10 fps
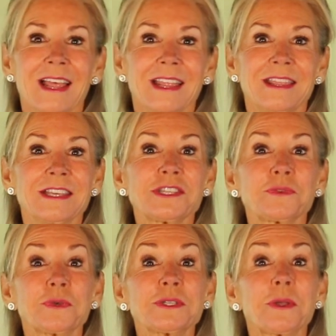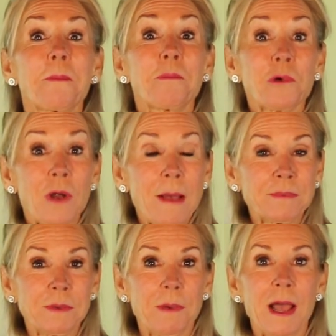This was
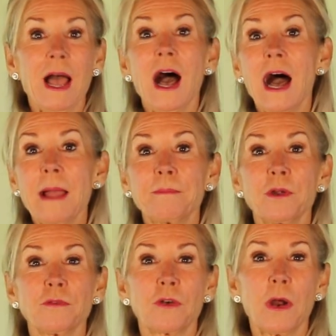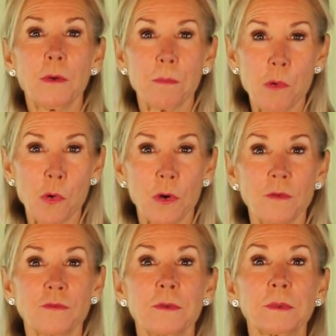prompted by a high profile
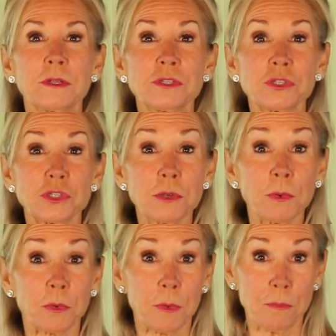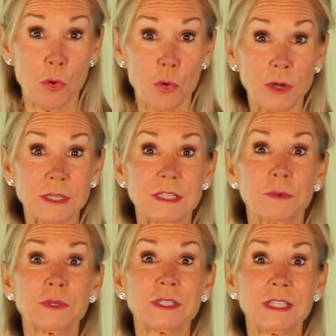report from Consumer Reports that
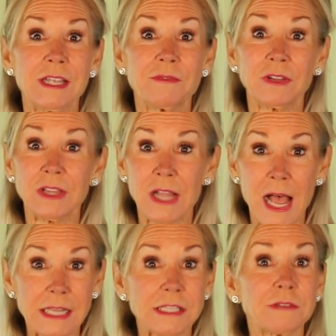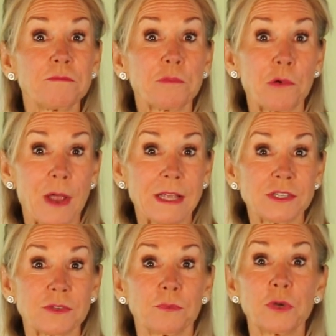received lots of
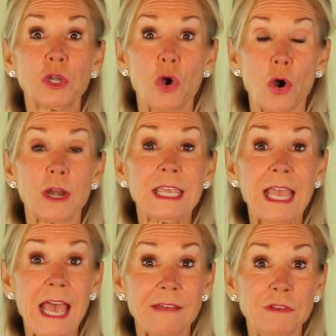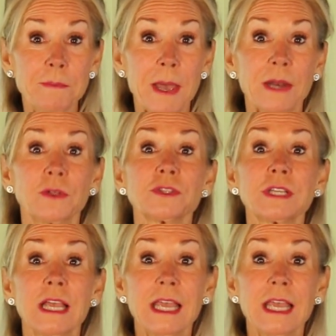press regarding heavy metals